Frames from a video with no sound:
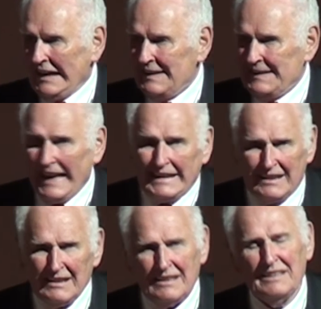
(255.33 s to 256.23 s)
That
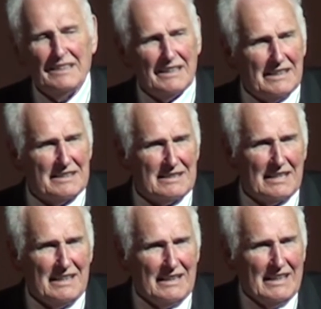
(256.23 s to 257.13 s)

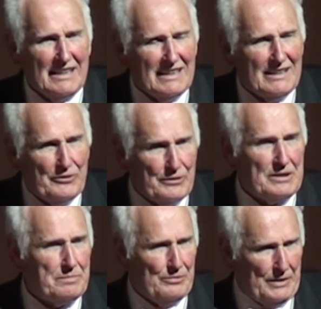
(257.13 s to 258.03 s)
is the
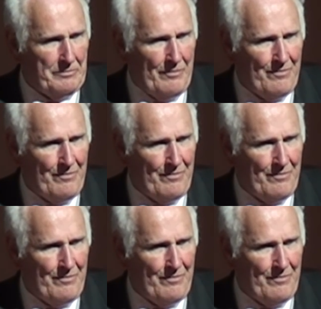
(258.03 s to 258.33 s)
first point.